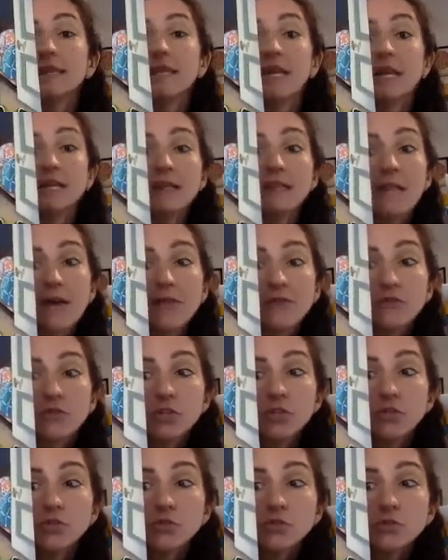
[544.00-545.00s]
They left the
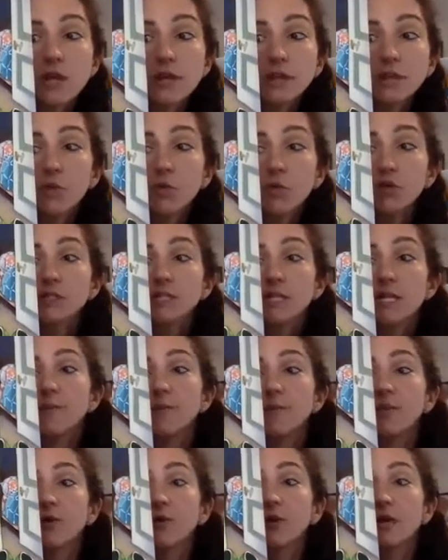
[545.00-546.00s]
shoes on the work
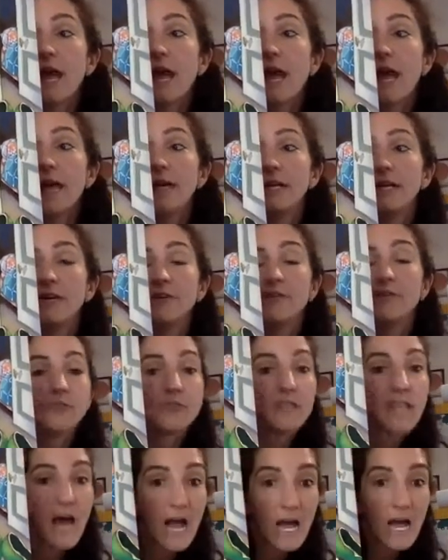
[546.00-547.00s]
table, and in a
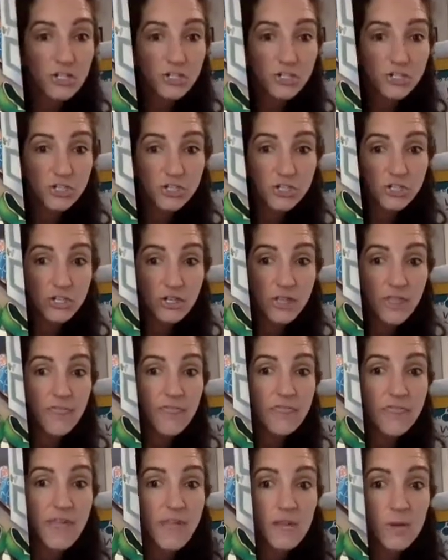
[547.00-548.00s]
flash,
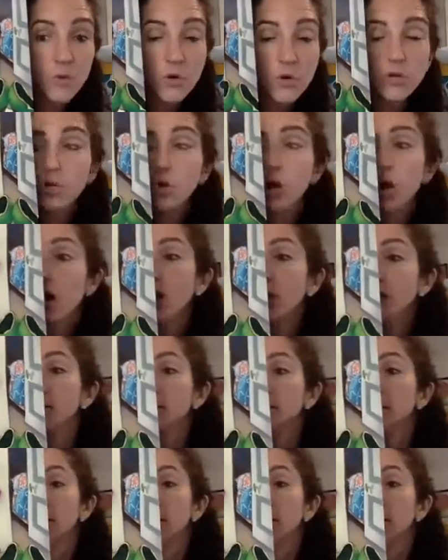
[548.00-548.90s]
they were gone.